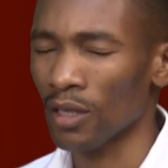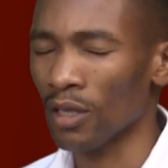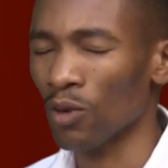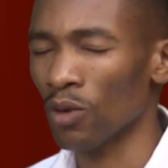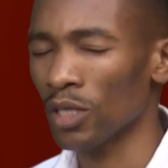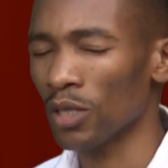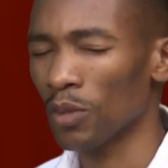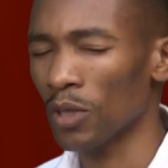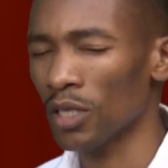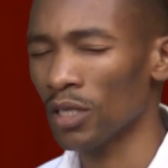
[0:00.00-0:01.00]
that the Holy
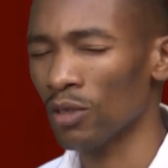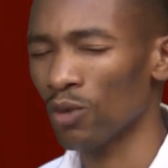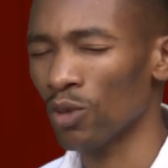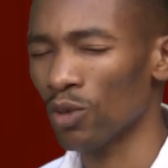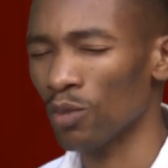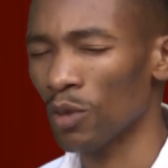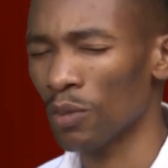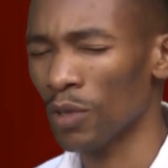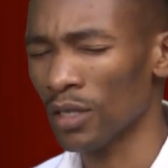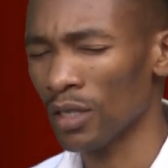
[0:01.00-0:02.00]
Spirit is going to
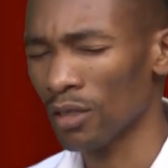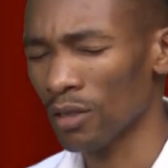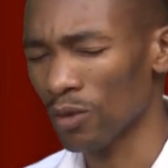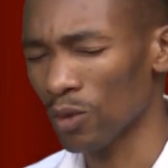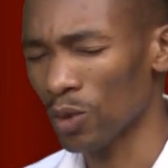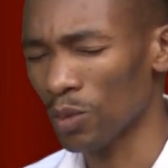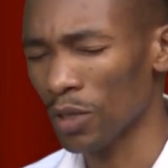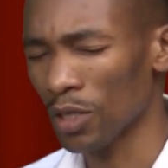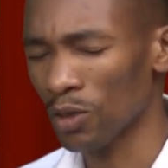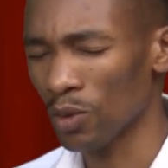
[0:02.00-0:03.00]
be present to
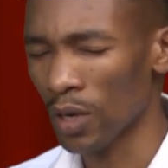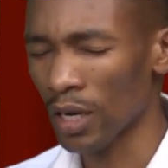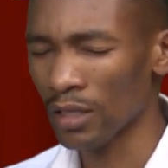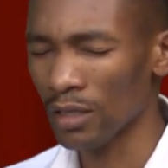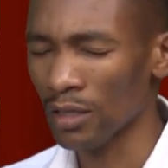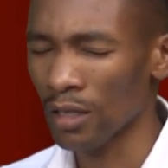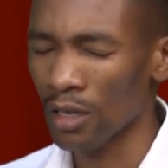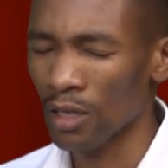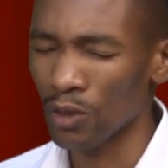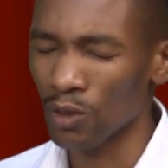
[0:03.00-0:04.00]
speak to us,
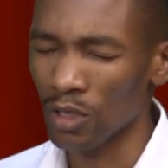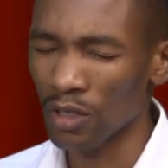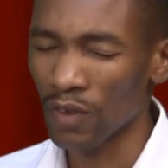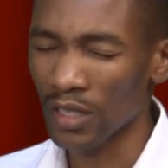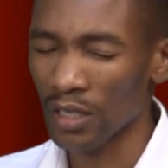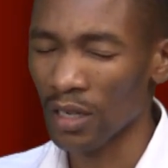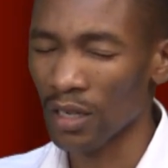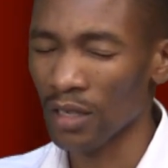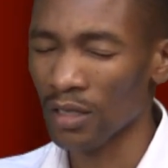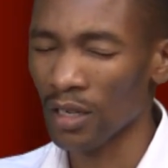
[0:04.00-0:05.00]
to give us
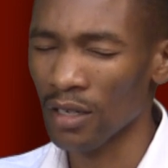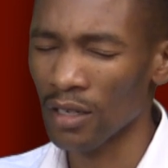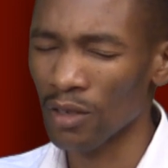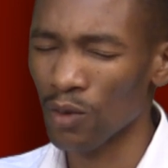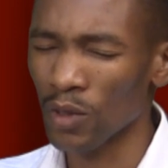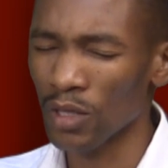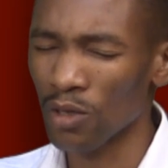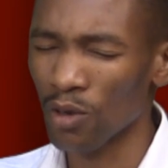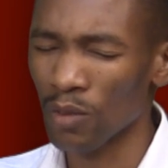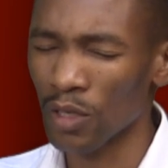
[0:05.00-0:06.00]
understanding and
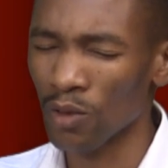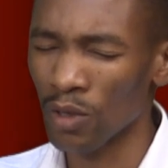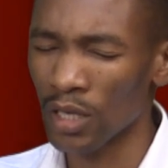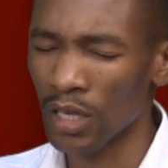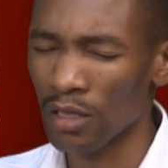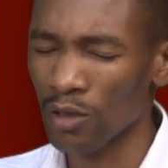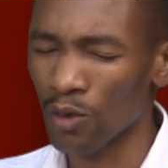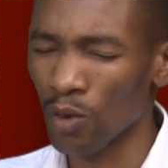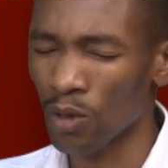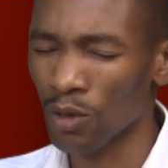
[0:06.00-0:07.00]
wisdom, and to lead us
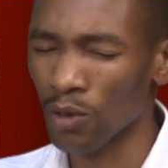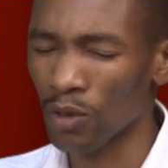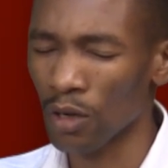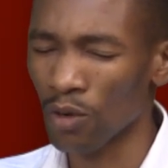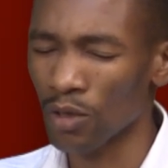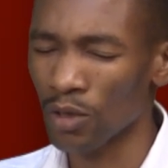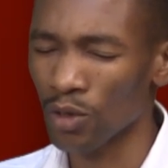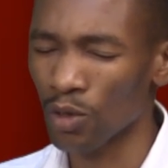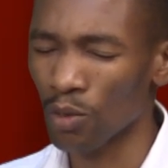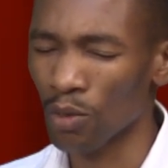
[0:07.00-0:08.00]
into all truth
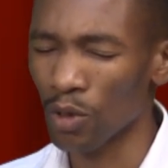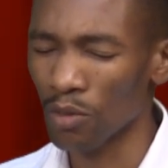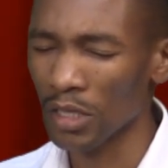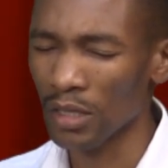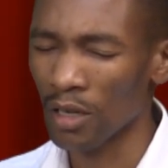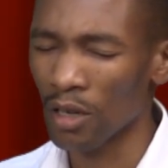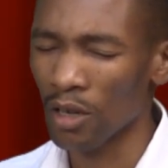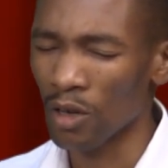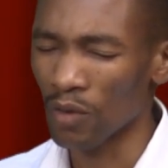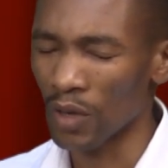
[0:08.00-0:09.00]
according to your promise.
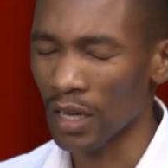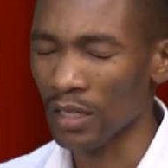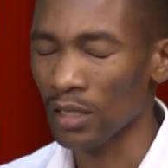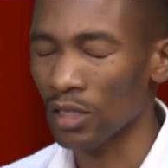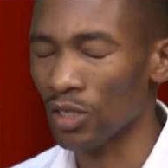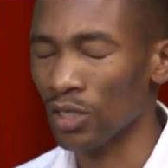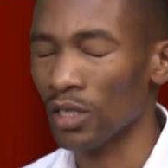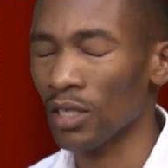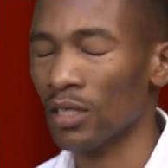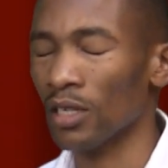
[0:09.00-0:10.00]
We ask in
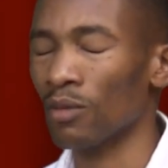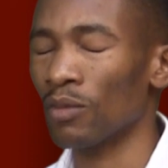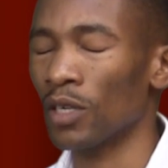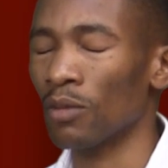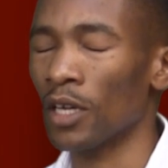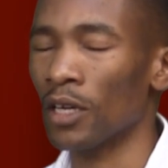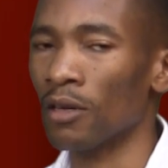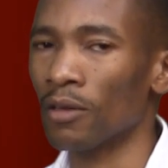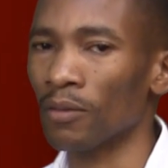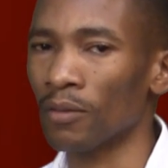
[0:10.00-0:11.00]
Jesus' name, Amen.